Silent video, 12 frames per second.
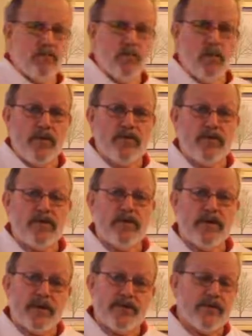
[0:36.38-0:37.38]

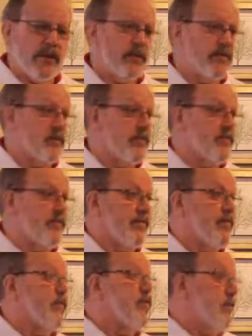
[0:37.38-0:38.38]
Moisture, insulation is the
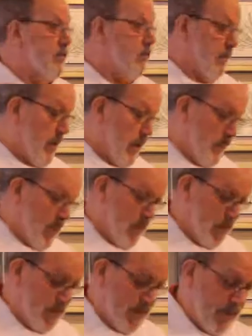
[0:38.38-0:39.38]
food, we've got a problem.